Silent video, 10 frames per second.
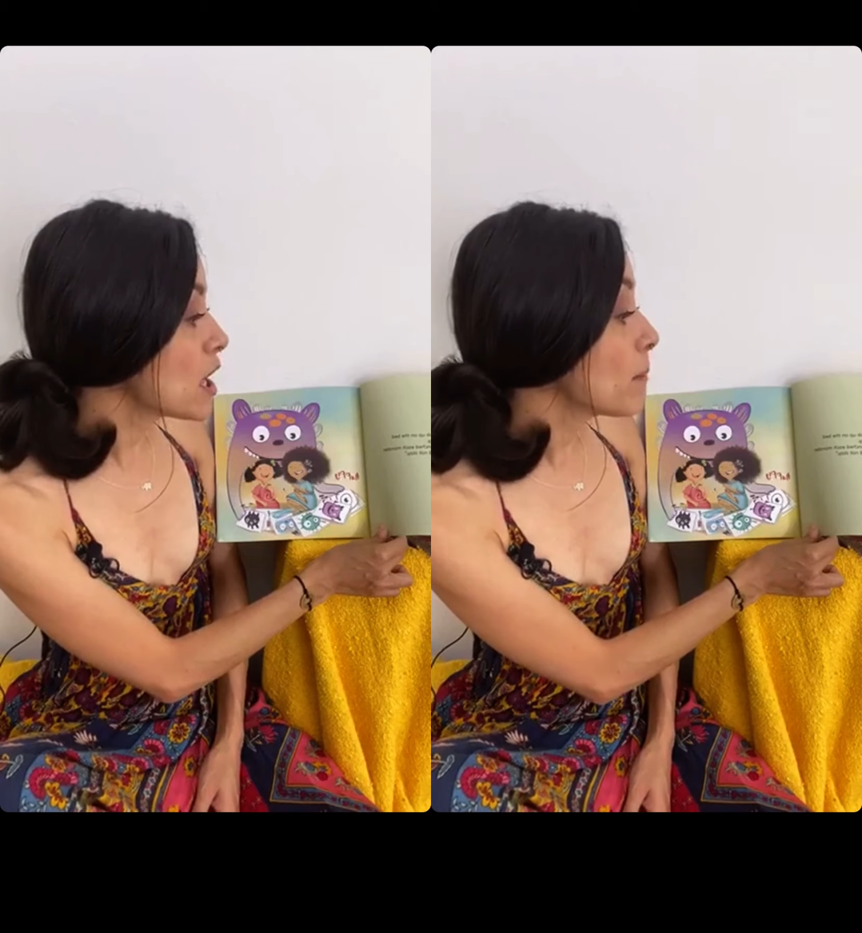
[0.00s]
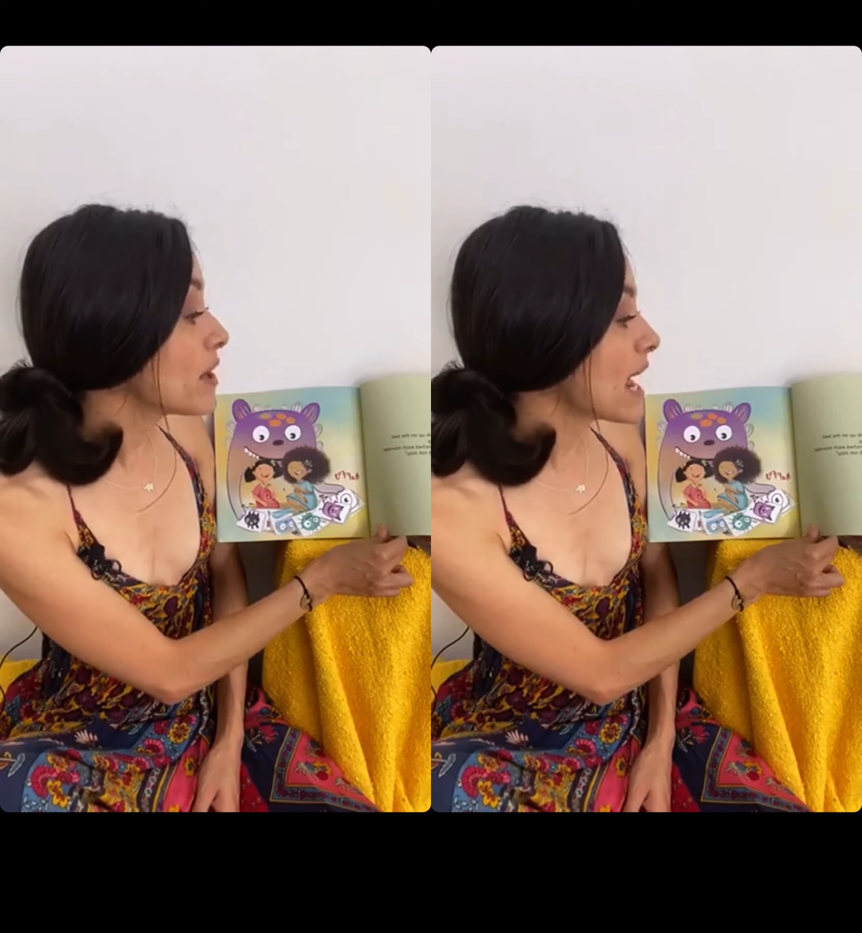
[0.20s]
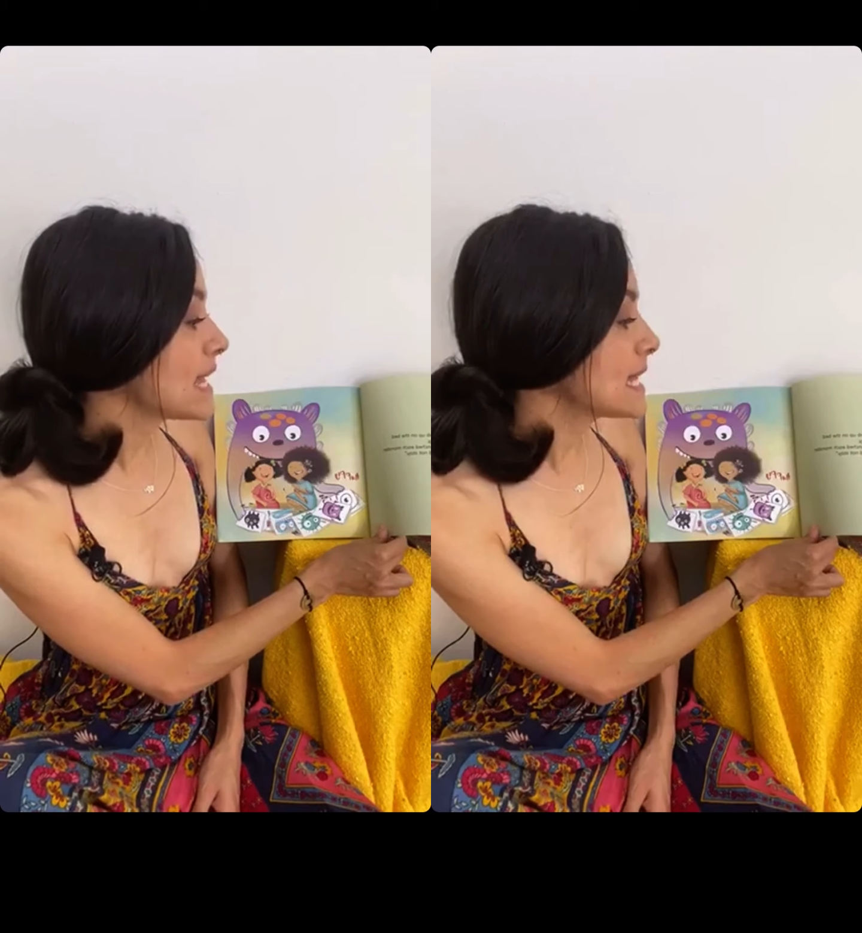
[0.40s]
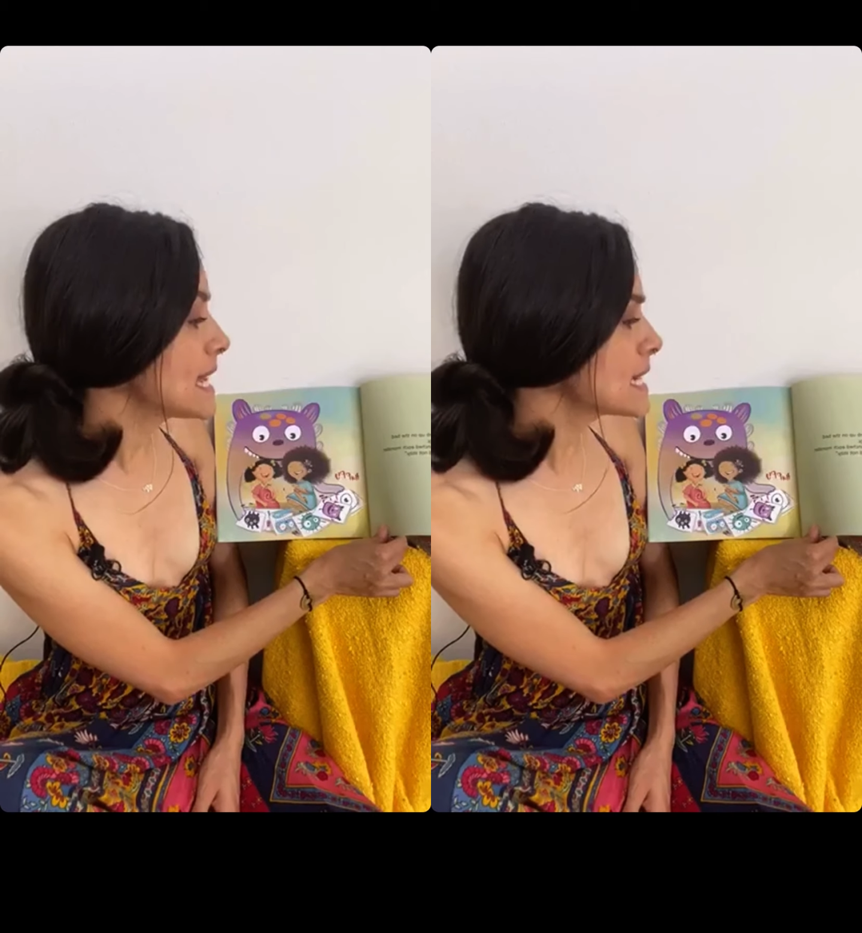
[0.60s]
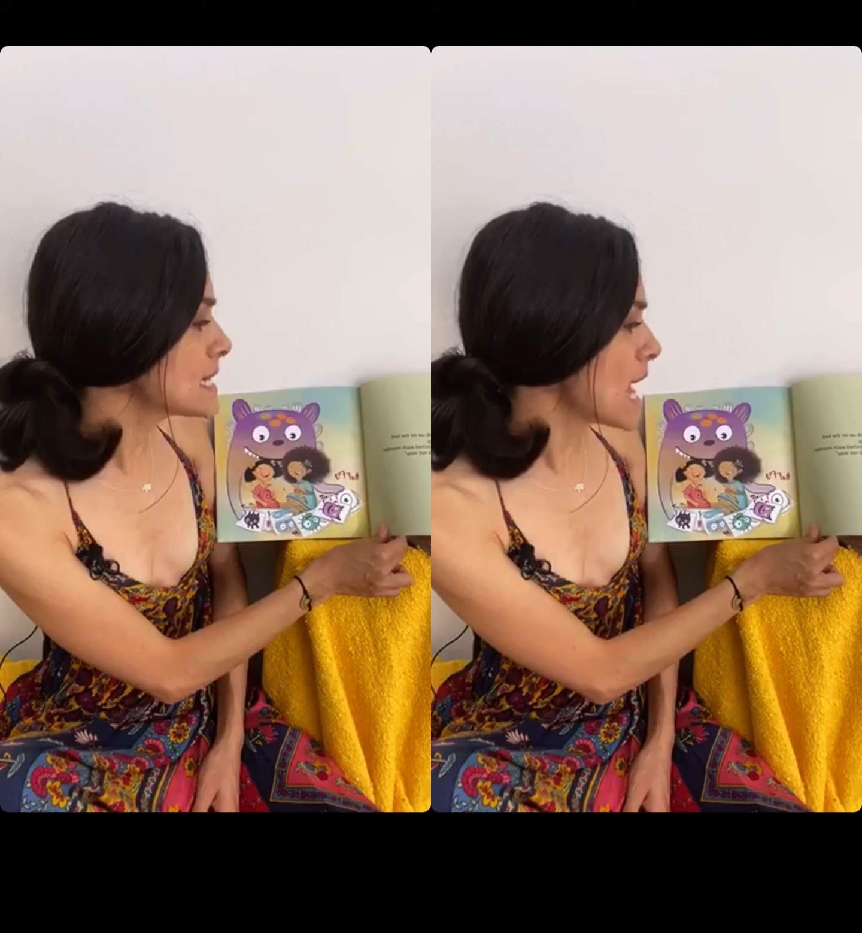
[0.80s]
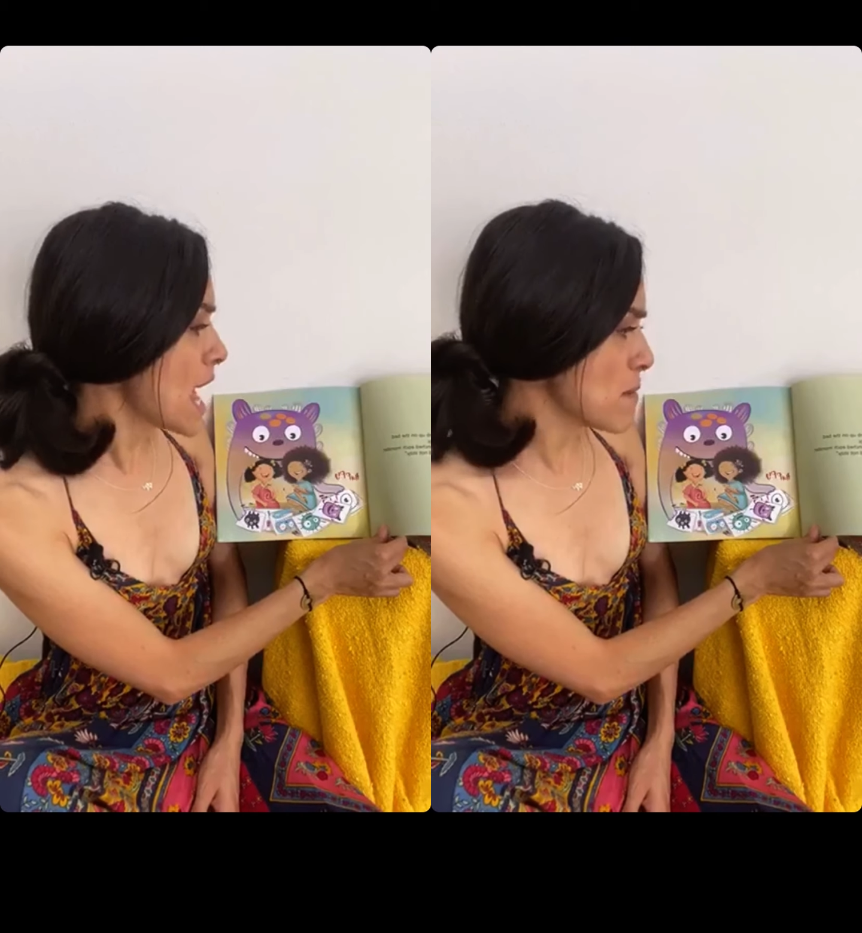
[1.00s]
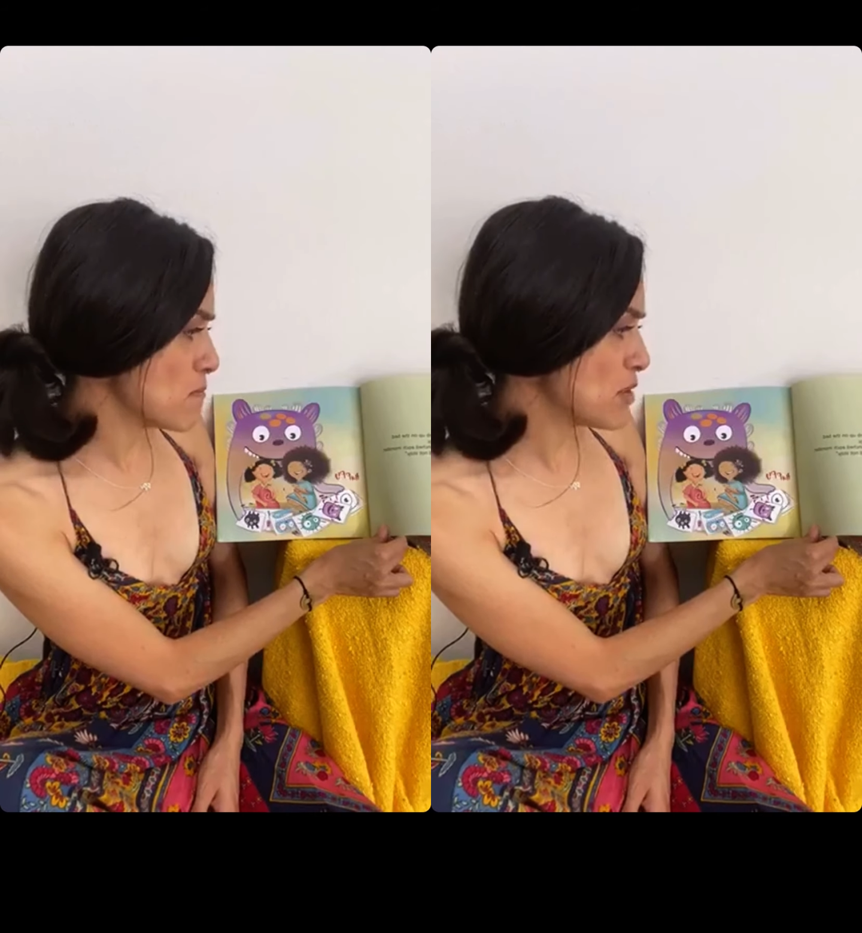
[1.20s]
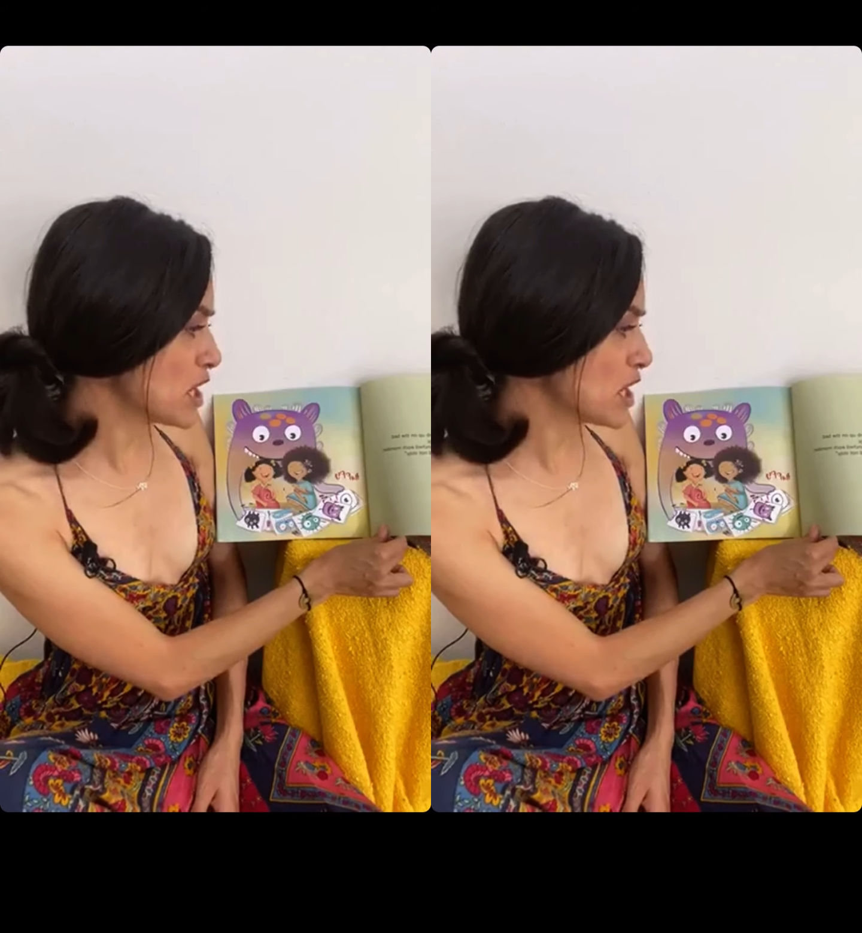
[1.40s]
But I kicked and